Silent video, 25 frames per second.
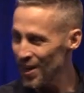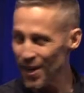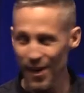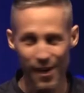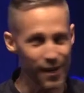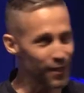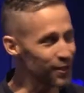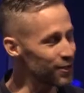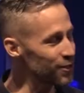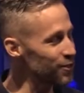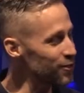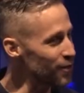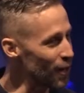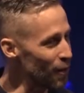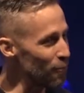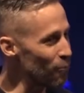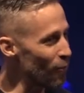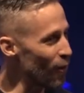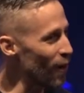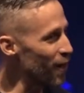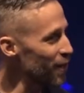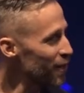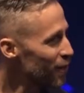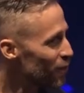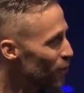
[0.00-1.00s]
Here's
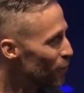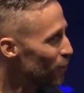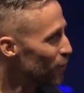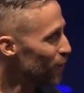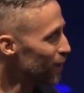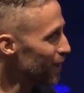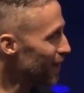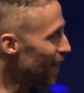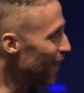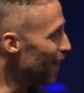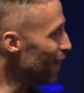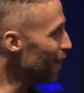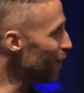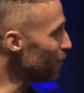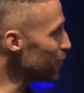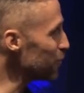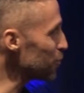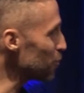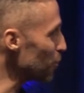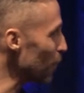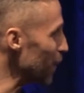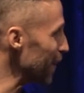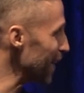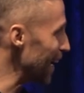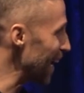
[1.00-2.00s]
someone who
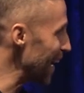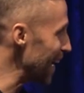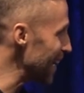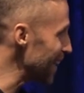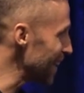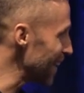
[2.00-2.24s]
loves what I